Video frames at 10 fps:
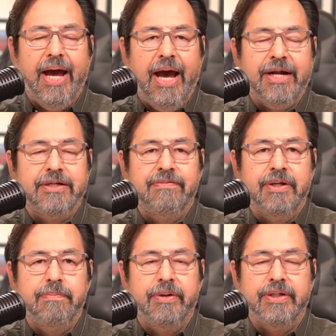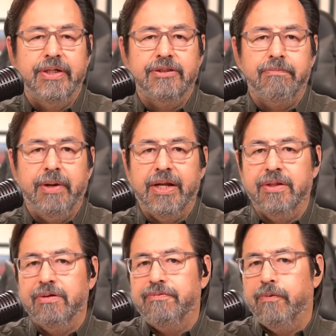actively participate
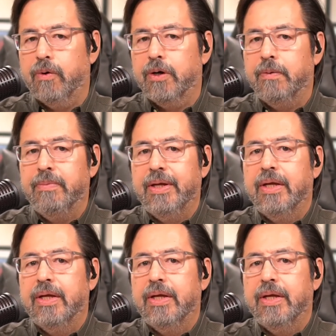in the forum